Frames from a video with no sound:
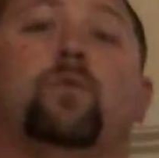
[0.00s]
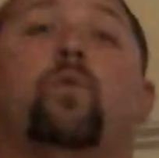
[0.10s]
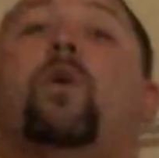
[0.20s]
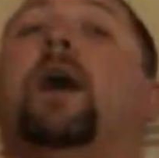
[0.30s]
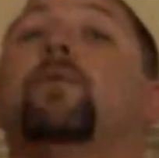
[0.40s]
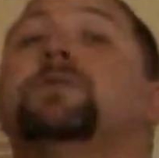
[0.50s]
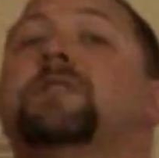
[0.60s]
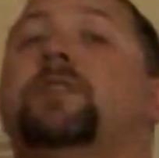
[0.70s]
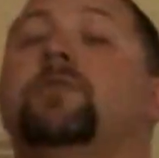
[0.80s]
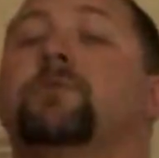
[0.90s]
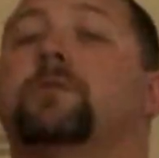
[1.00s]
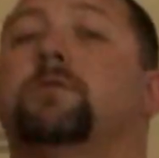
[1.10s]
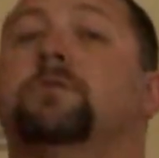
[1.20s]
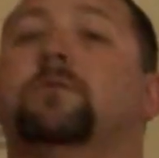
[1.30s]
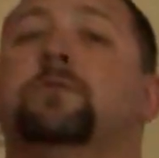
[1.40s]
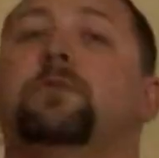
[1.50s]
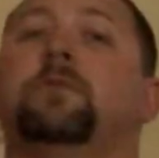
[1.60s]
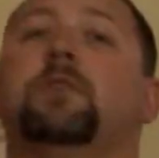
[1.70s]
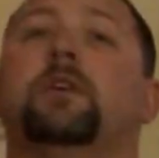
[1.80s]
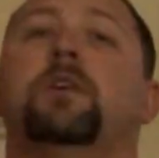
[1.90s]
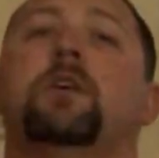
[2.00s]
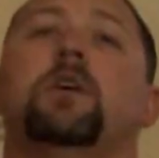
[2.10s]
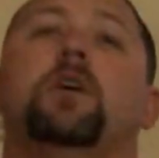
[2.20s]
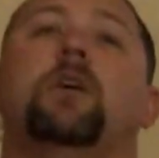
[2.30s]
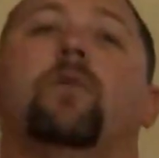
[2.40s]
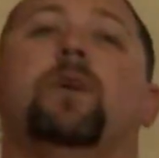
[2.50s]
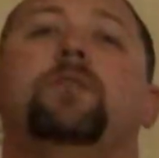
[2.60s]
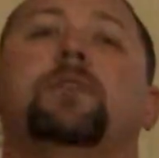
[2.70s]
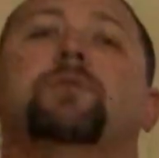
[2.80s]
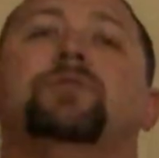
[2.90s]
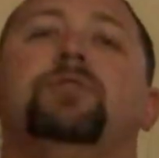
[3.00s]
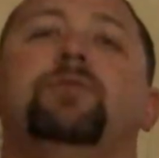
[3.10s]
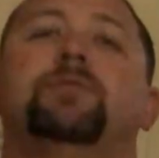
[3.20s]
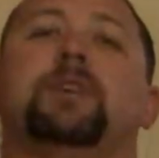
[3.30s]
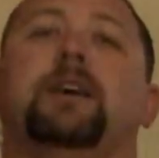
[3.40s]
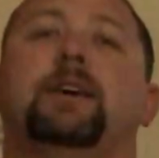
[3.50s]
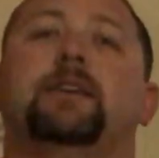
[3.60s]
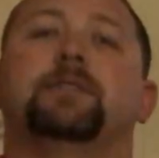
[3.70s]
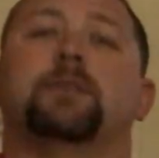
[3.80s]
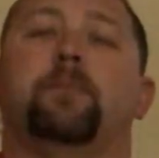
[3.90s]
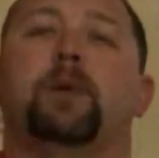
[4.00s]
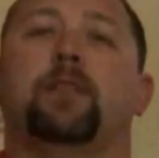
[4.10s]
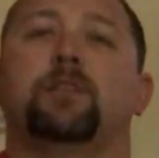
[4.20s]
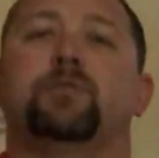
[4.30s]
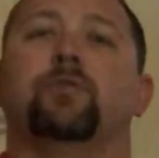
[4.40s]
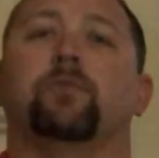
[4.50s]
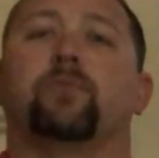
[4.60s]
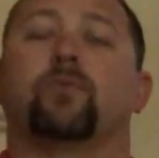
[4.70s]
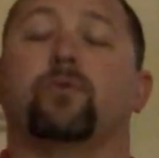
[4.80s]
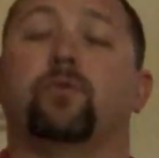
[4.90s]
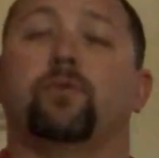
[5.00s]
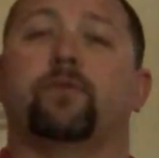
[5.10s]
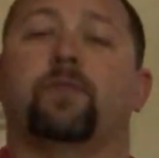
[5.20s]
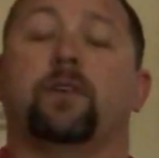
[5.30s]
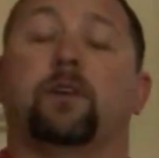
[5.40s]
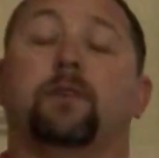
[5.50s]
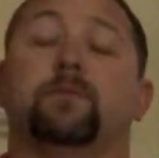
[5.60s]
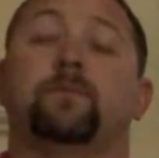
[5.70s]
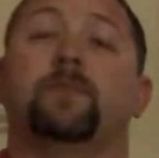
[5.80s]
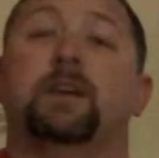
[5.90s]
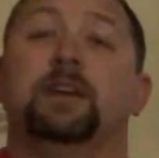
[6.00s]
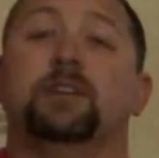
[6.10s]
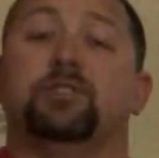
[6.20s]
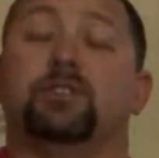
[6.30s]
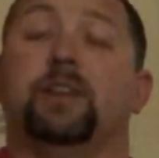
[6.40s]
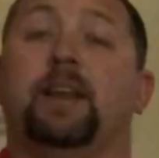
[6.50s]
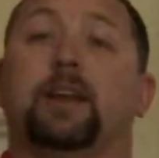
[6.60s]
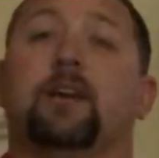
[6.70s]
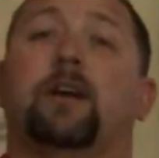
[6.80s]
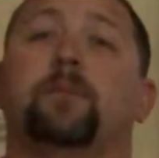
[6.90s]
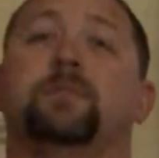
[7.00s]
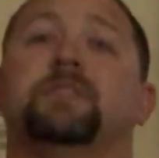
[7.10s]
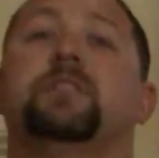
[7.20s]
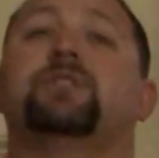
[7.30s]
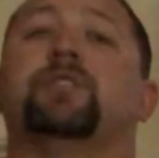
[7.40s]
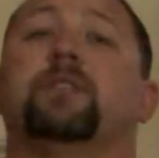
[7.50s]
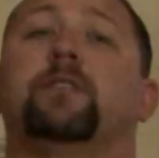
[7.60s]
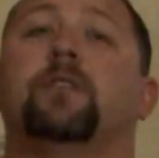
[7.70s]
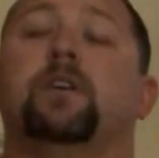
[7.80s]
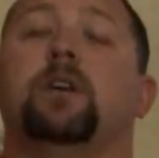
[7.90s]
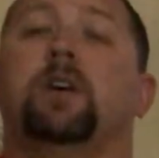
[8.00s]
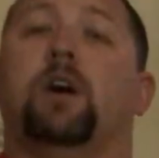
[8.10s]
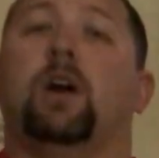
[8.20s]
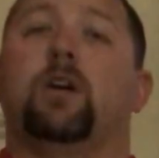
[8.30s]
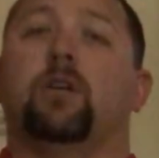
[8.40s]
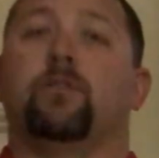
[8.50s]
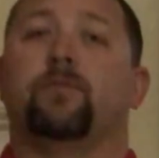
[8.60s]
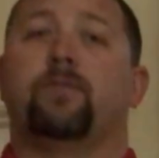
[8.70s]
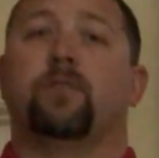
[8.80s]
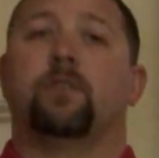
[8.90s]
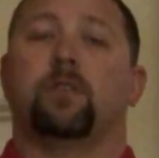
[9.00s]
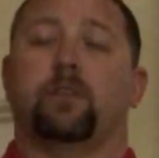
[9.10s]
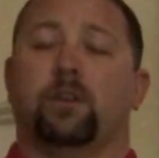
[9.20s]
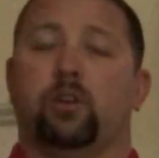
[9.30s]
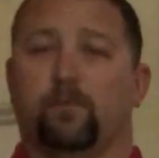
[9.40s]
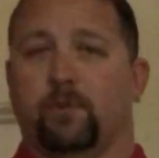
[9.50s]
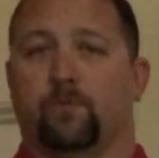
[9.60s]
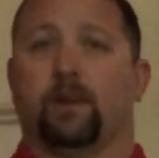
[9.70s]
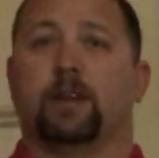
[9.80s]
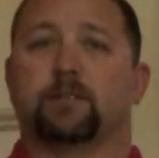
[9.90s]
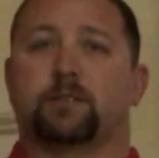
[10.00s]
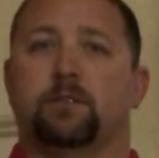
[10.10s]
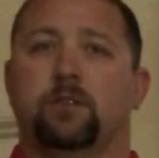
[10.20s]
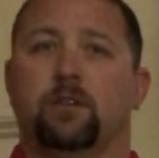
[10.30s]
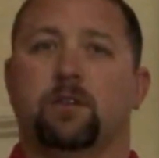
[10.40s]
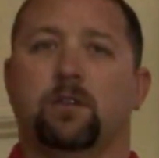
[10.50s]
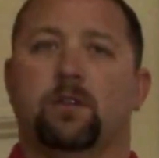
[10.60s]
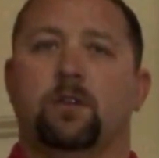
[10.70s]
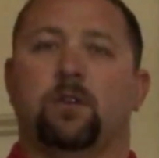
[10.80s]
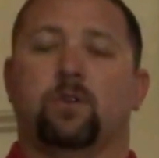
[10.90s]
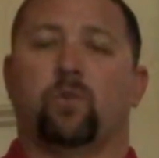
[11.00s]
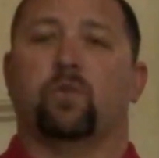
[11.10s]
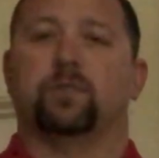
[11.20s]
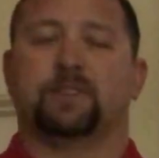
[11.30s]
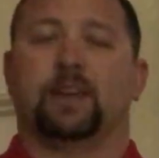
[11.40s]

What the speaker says: Why was it used? Well, it was used as a method to improve the genetic composition of the human race, or